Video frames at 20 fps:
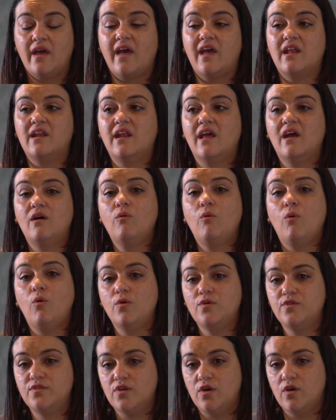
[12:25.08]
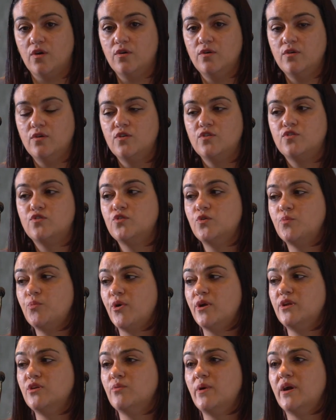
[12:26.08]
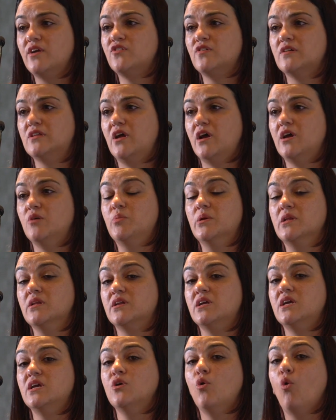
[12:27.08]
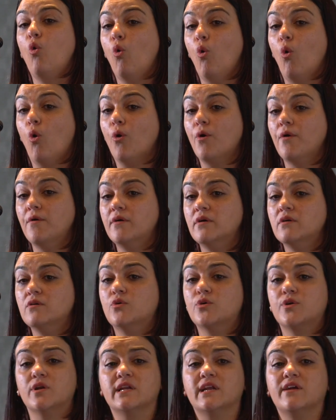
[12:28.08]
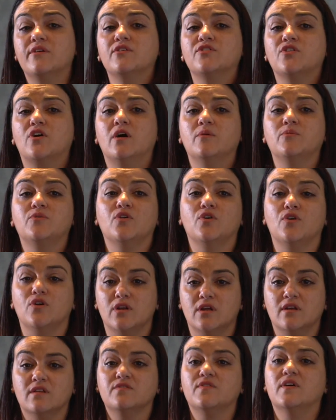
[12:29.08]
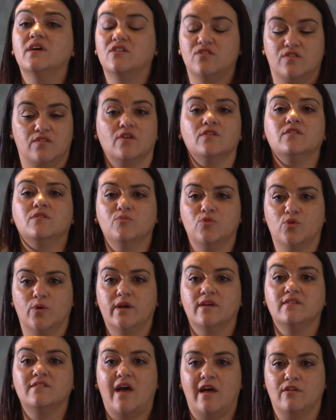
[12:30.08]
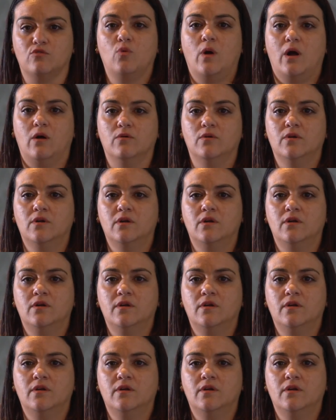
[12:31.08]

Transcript: and now also superannuation liability or ordinary times earnings for each of those employees as well.